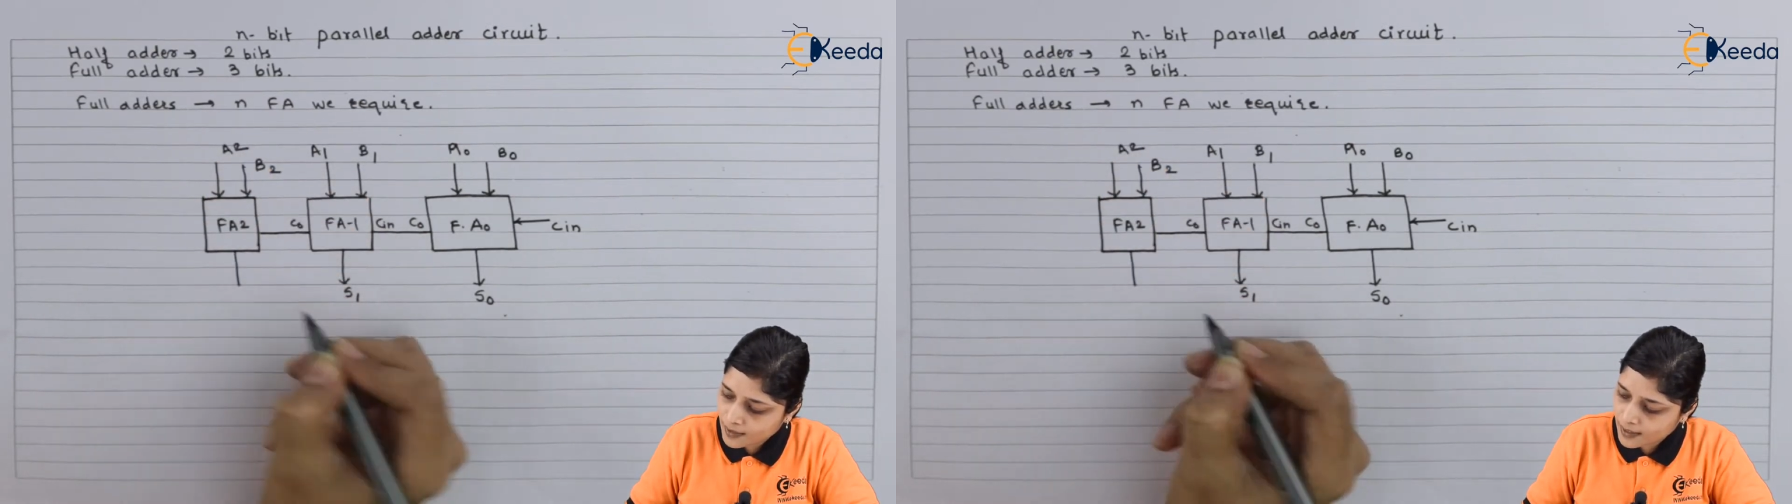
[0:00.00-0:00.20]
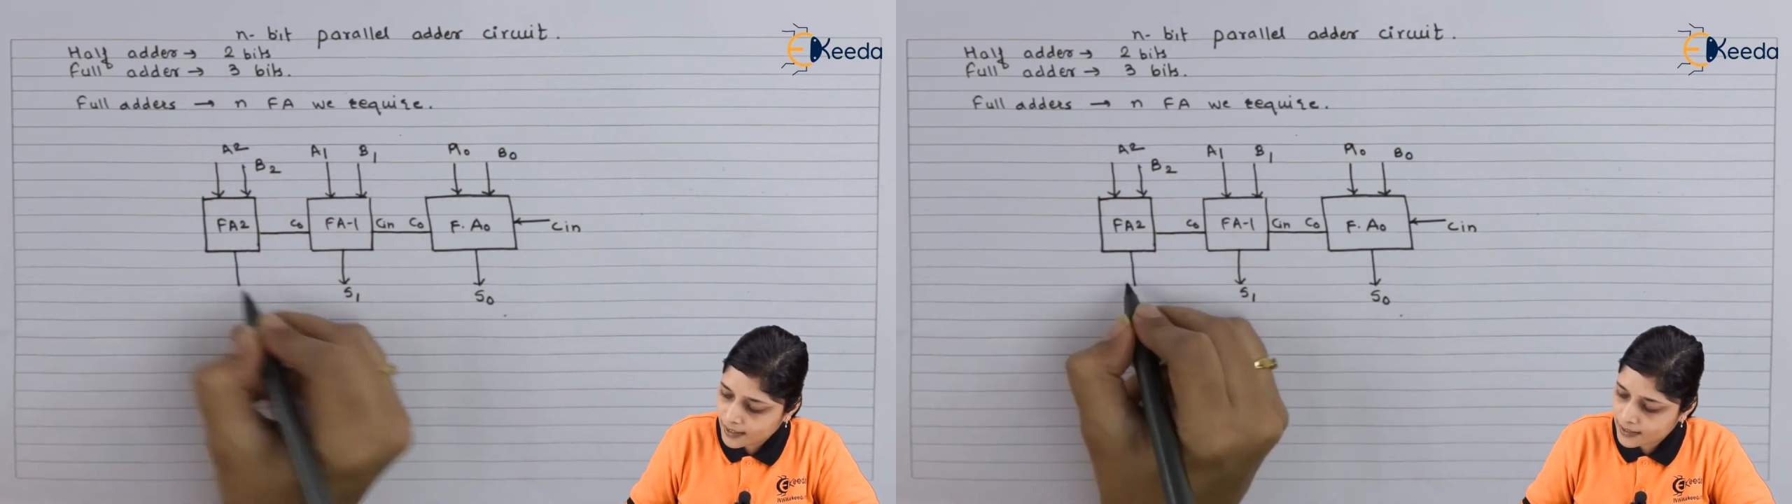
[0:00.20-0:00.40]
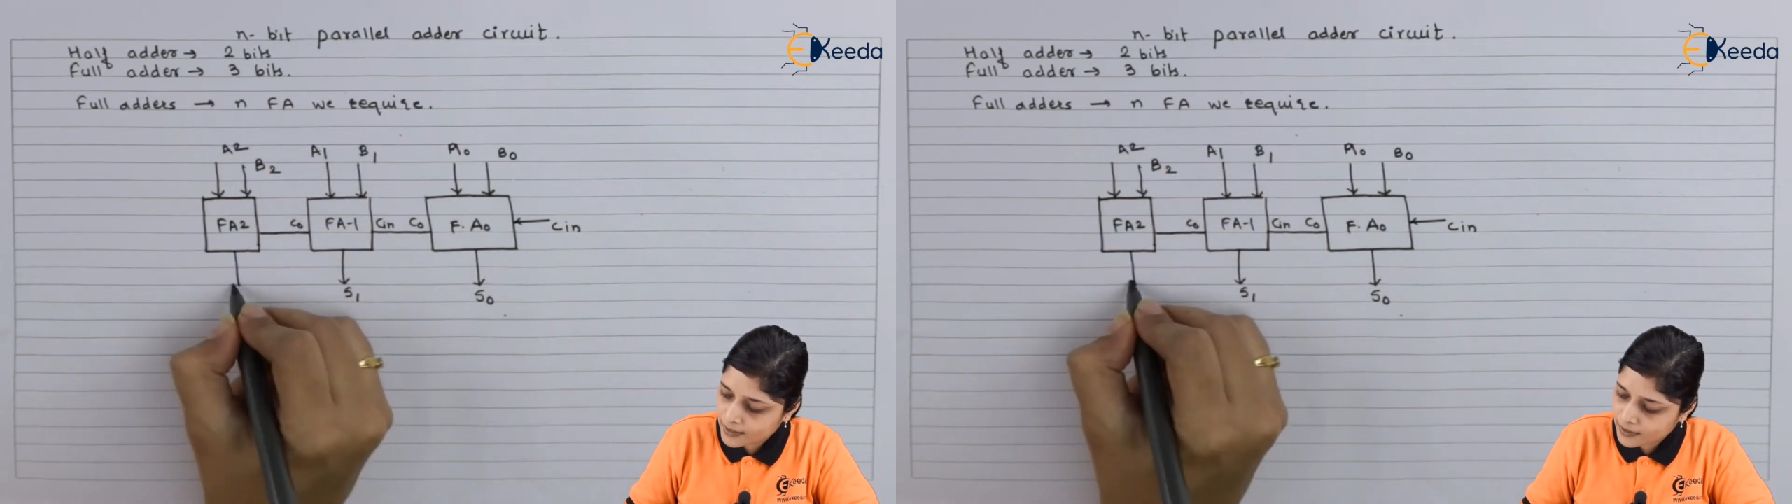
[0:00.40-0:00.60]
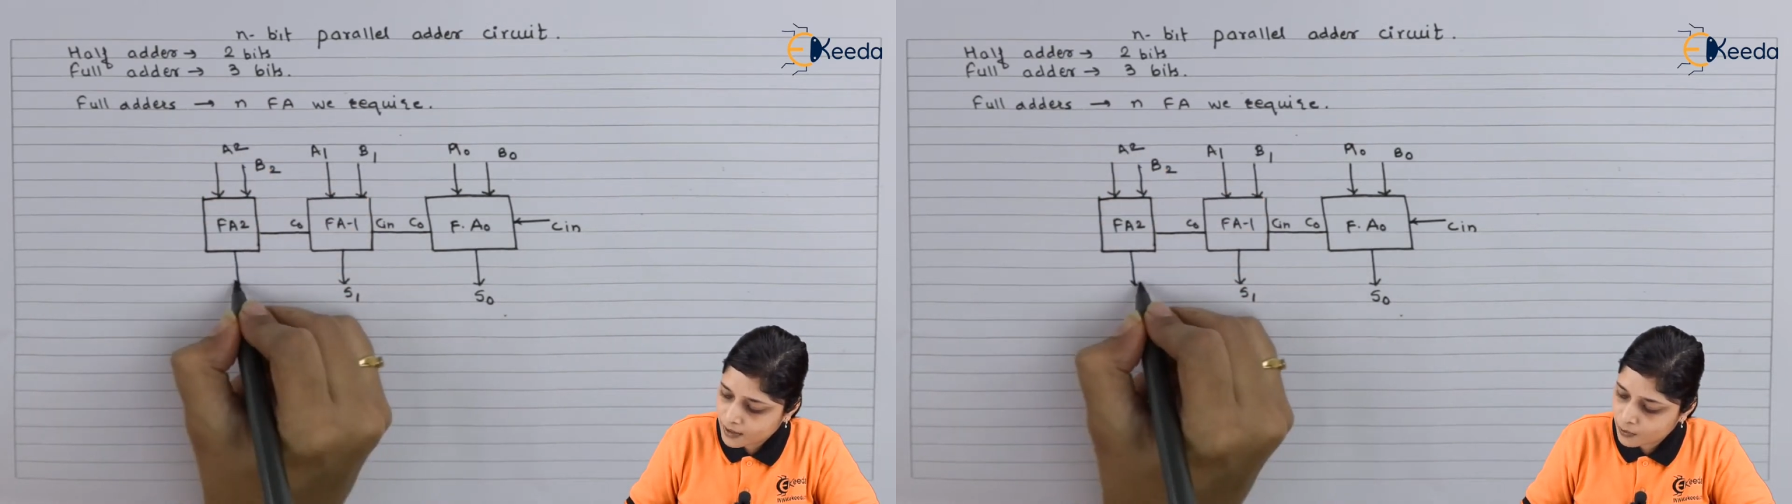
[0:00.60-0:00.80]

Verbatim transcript: and